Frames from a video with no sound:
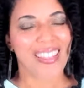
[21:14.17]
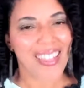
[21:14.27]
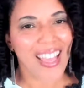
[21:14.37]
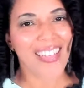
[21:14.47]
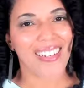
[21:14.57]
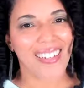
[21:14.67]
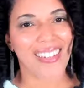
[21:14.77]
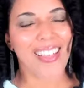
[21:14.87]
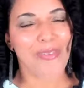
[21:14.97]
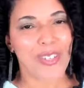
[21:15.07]
that
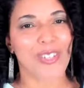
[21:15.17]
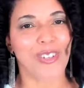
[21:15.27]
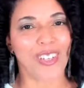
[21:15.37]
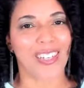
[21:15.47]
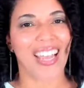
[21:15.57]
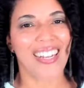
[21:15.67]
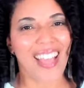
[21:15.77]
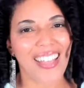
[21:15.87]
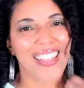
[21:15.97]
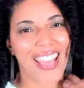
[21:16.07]
that was good. I
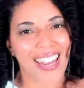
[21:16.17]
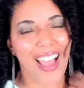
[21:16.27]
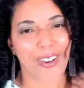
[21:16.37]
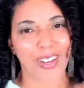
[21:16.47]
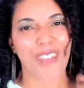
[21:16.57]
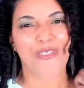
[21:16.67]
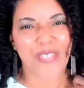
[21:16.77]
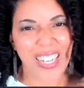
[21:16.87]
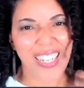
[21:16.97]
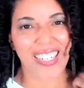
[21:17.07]
knocked that out. I
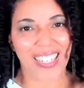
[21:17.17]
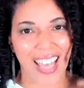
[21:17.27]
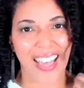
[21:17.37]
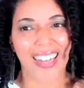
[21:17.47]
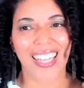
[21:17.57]
finished that.